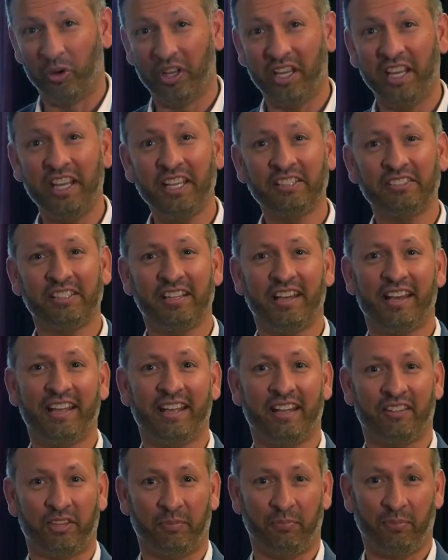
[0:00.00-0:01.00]
We're here
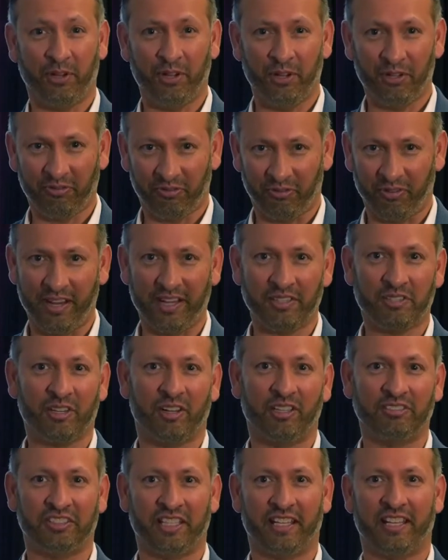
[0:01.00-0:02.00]
today at the Perth
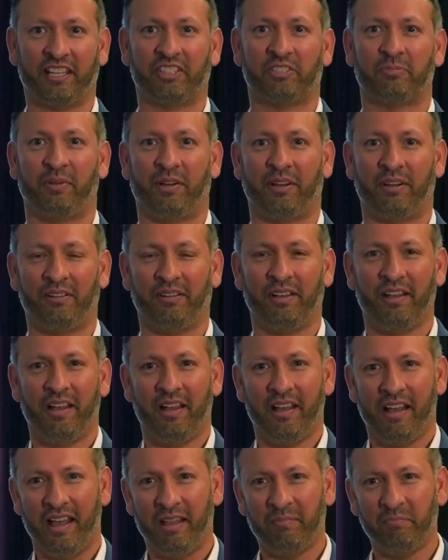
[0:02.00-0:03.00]
Franchising Expo,
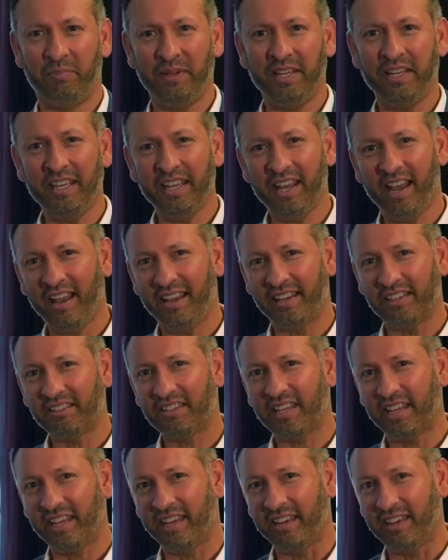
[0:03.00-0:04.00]
and BDA
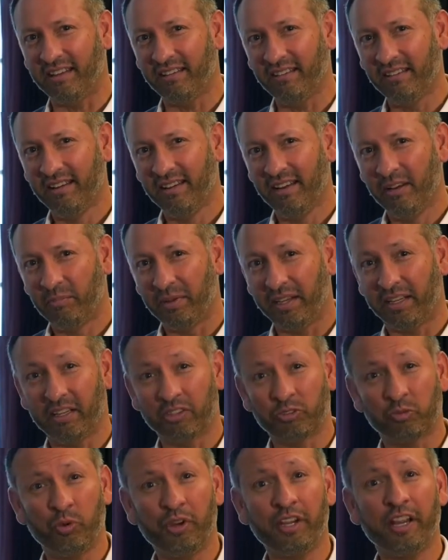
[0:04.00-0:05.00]
is here
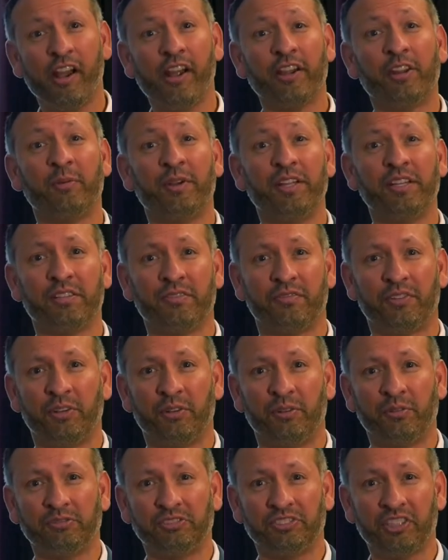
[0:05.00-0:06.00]
because we're going to
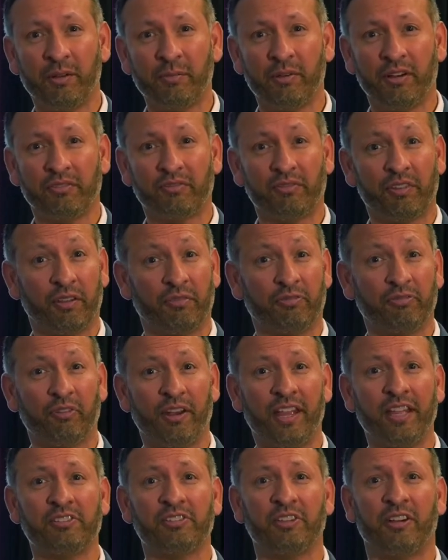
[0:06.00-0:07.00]
interview some of the
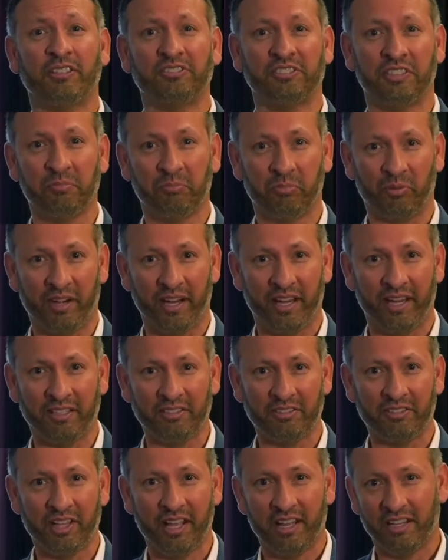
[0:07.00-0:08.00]
franchising
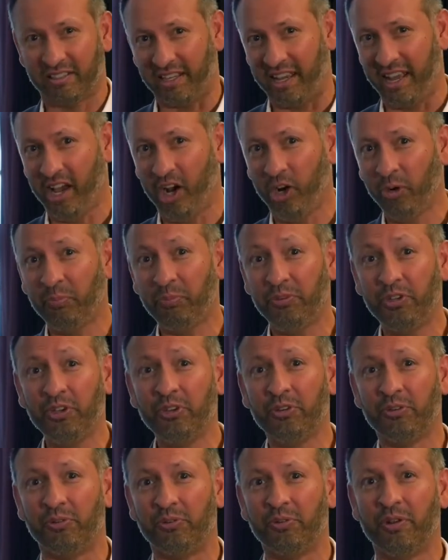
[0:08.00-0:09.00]
brands to help
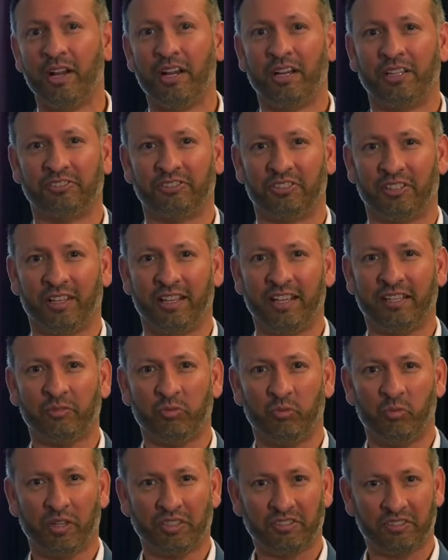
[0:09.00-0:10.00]
you
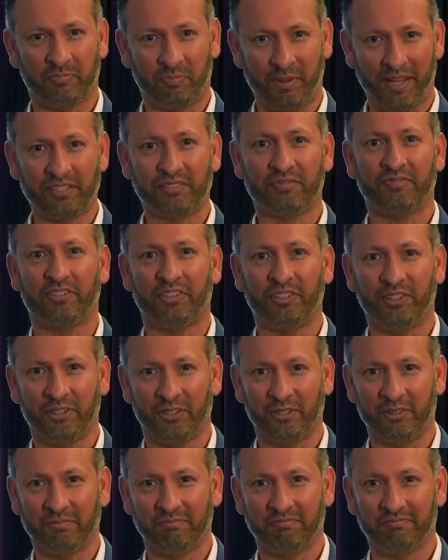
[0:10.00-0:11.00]
select what's best for
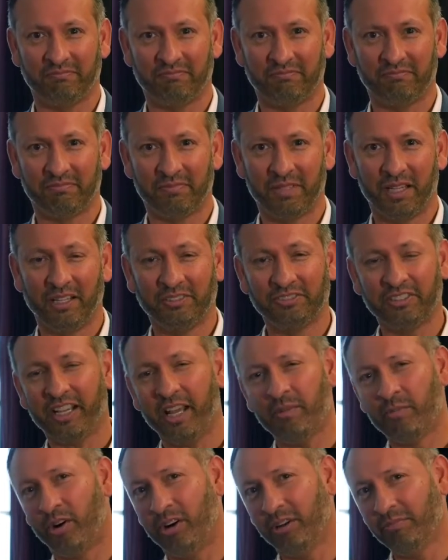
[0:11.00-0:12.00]
you.
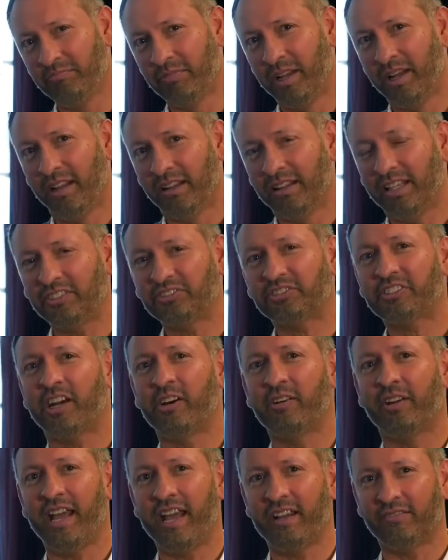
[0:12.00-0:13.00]
So come on, let's
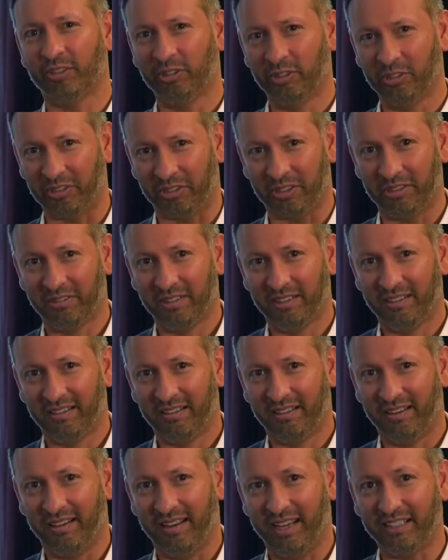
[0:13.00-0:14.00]
go and have a look
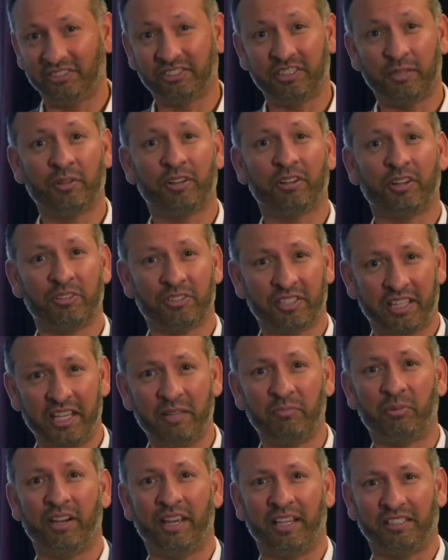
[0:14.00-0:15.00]
at some of those
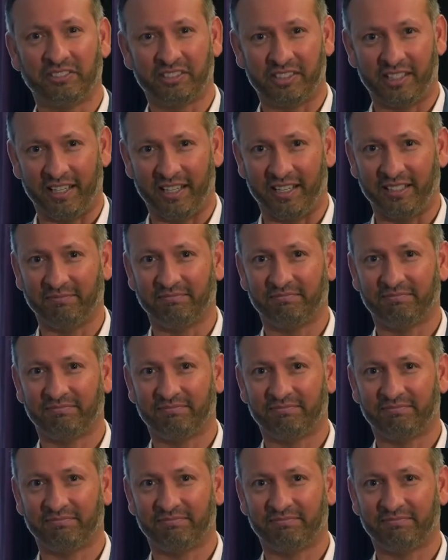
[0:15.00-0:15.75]
key brands today.